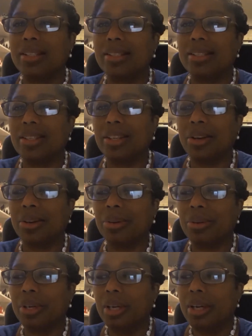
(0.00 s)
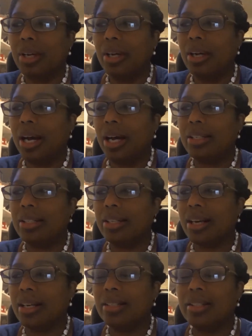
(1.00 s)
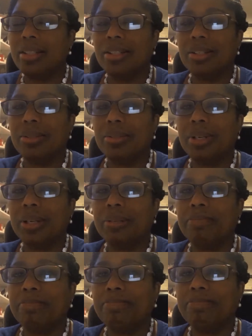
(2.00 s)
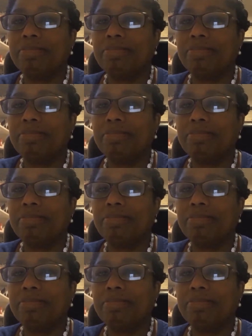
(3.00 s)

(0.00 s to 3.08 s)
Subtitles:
So I decided to,